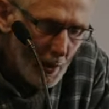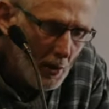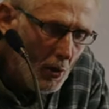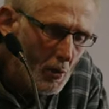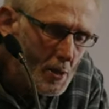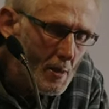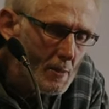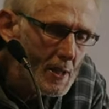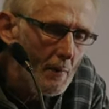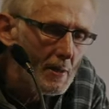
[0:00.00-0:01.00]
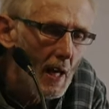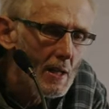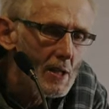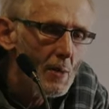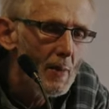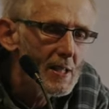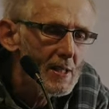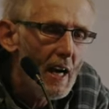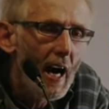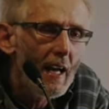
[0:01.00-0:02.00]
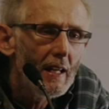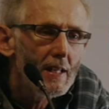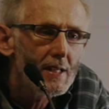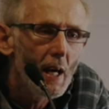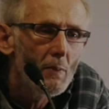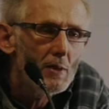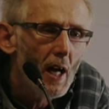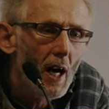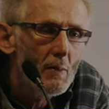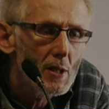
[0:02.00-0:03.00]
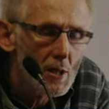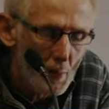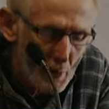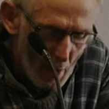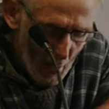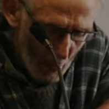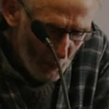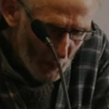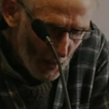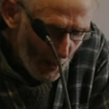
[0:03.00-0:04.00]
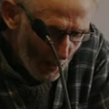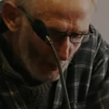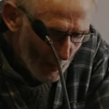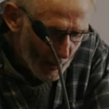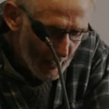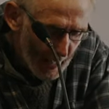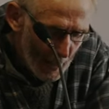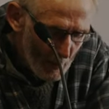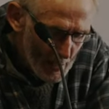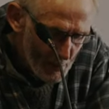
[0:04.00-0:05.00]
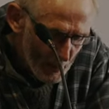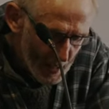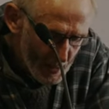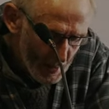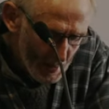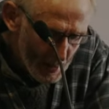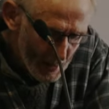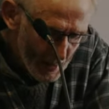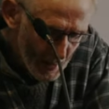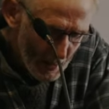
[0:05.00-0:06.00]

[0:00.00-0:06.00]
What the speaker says: calls them sometimes to be silent, sometimes to proclaim his presence.